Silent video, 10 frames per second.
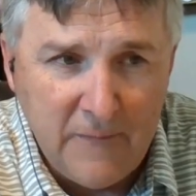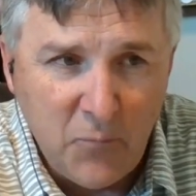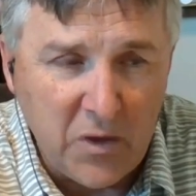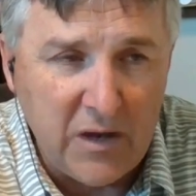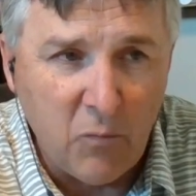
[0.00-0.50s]

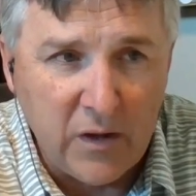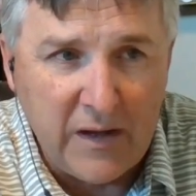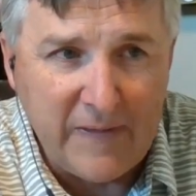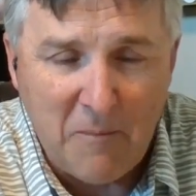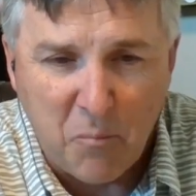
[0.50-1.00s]
We didn't really
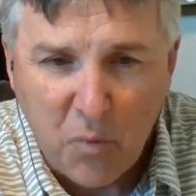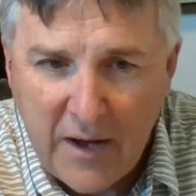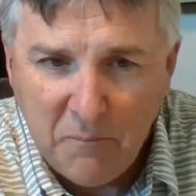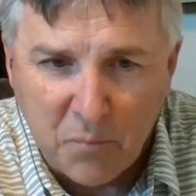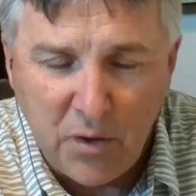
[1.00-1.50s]
get that
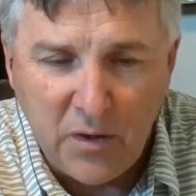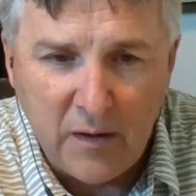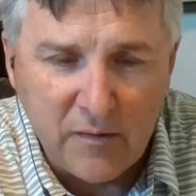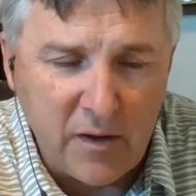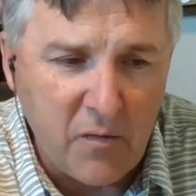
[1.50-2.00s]
bright,
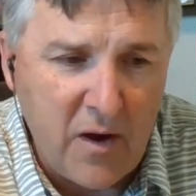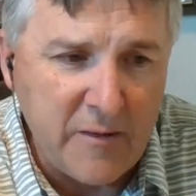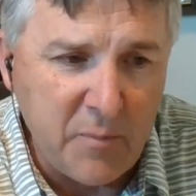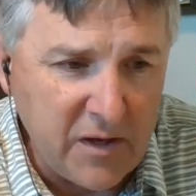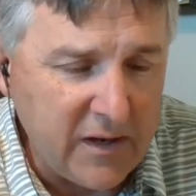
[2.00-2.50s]
brilliant
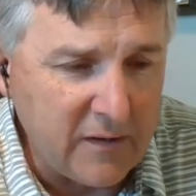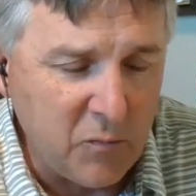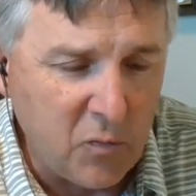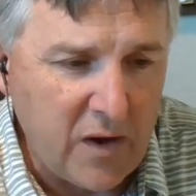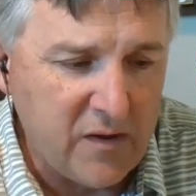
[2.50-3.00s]
sunrise, but I did get
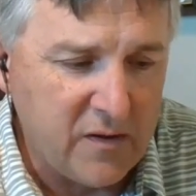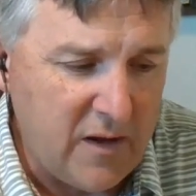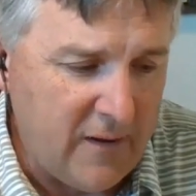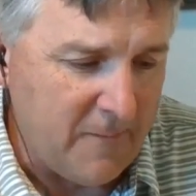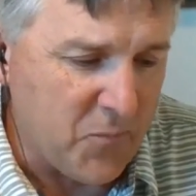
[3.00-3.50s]
some great
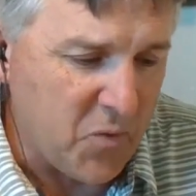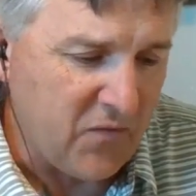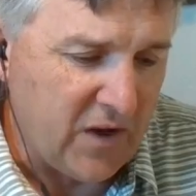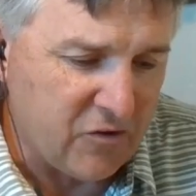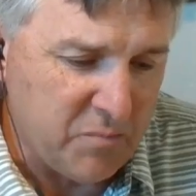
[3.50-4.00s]

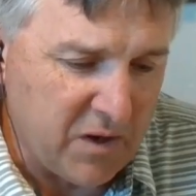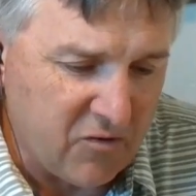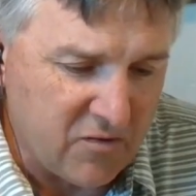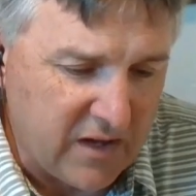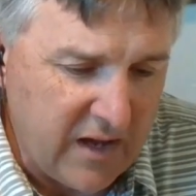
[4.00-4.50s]
reflection
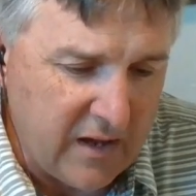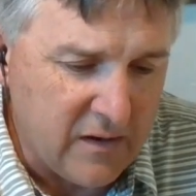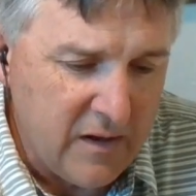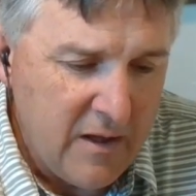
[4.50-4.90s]
pictures again.